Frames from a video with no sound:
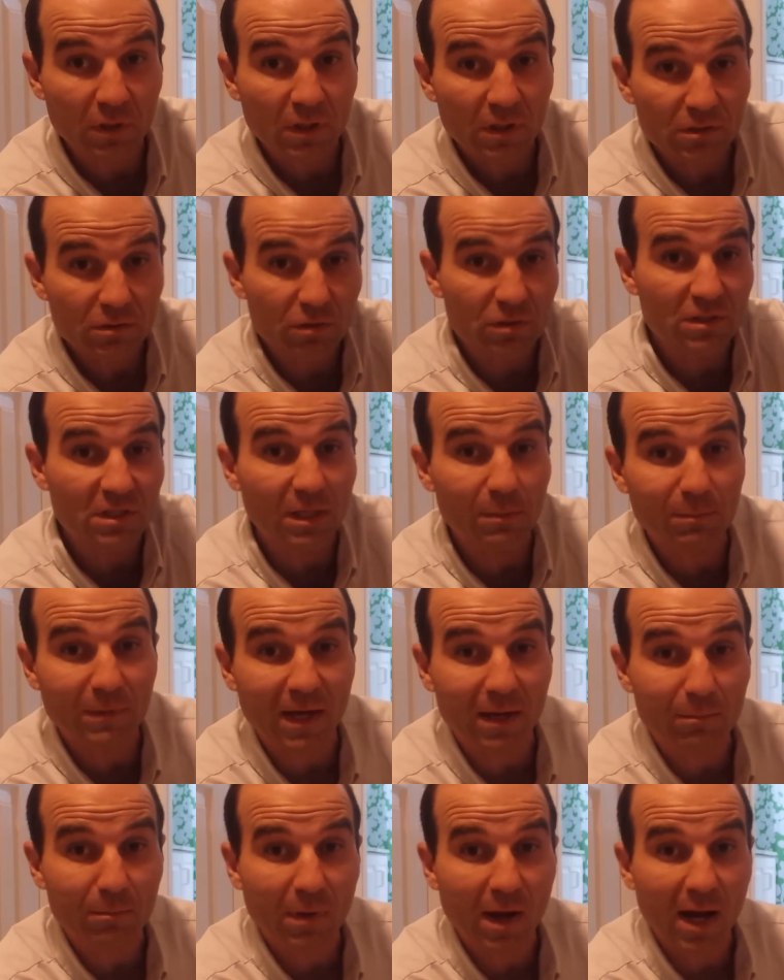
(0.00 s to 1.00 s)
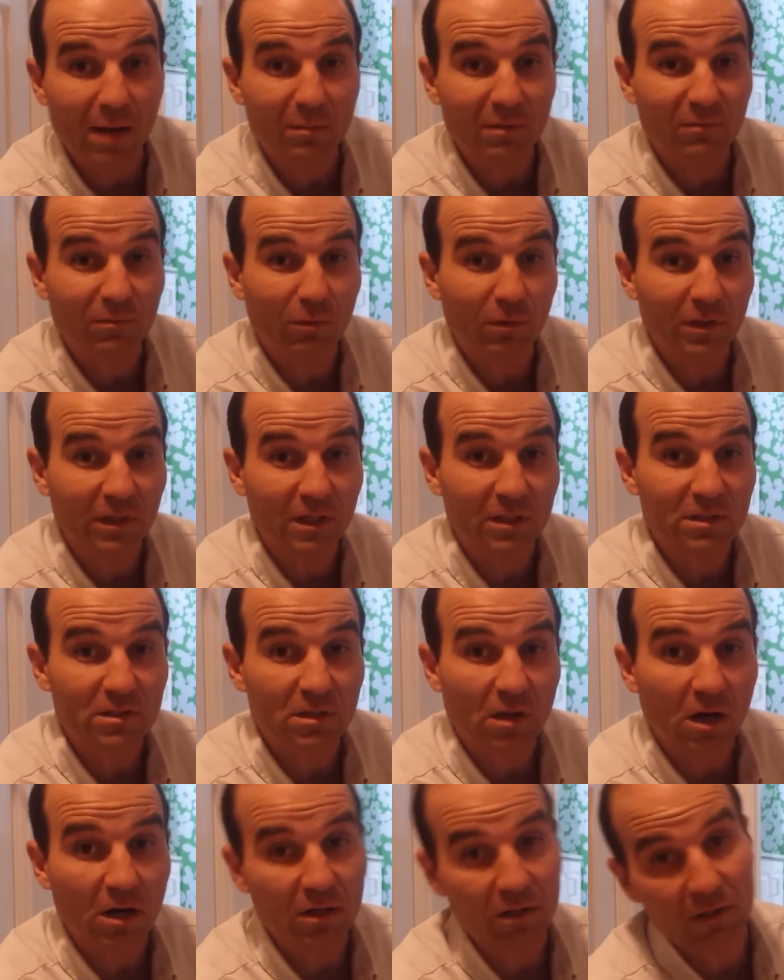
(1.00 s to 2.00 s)
So just keep that in mind before you get
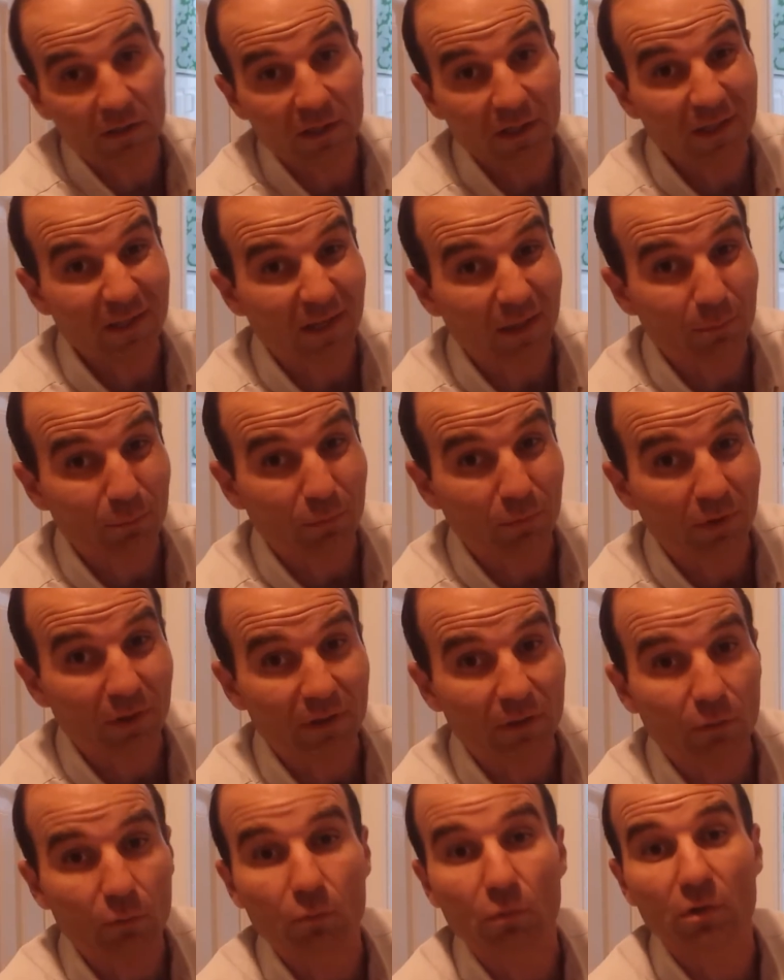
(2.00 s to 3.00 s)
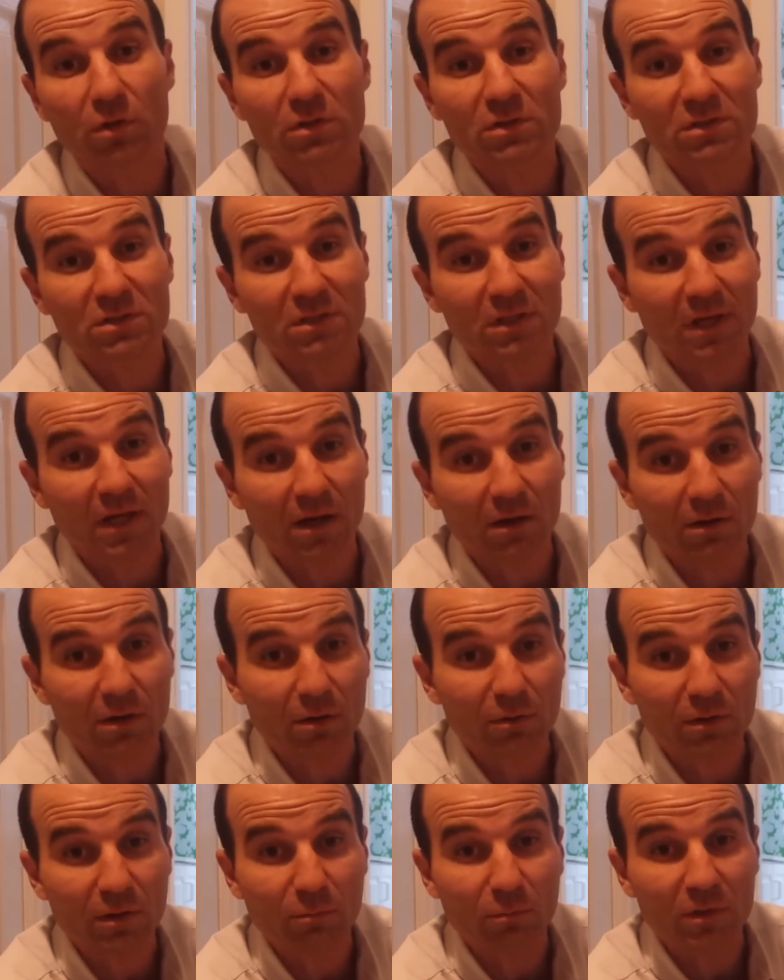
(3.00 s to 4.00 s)
started and end up with a worse
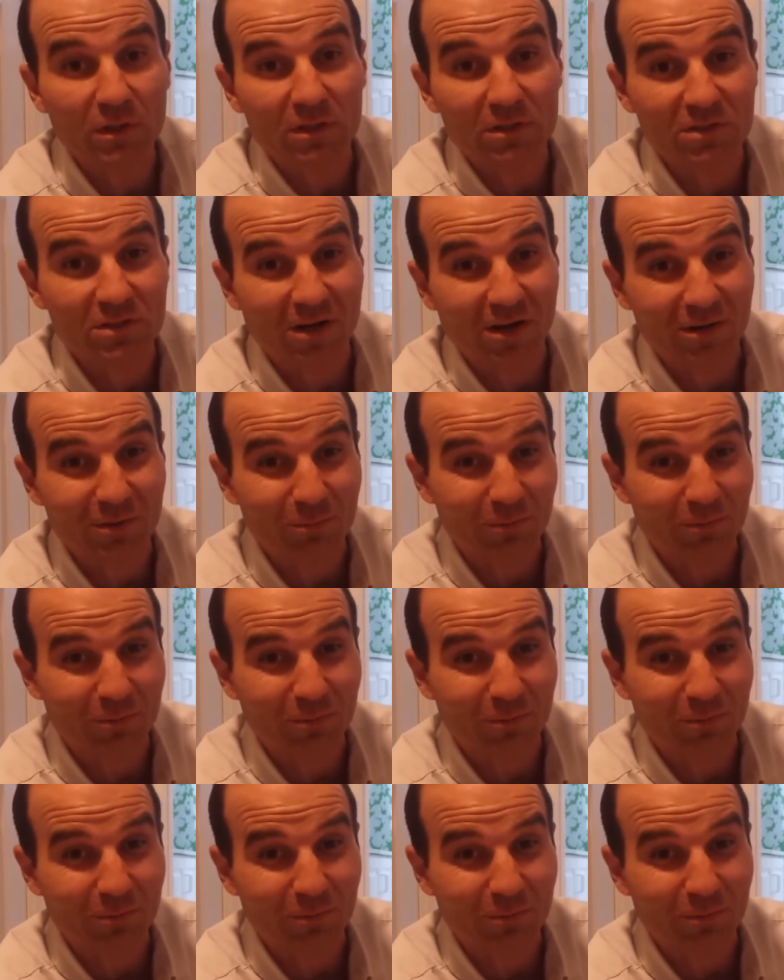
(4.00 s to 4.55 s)
scenario than what you started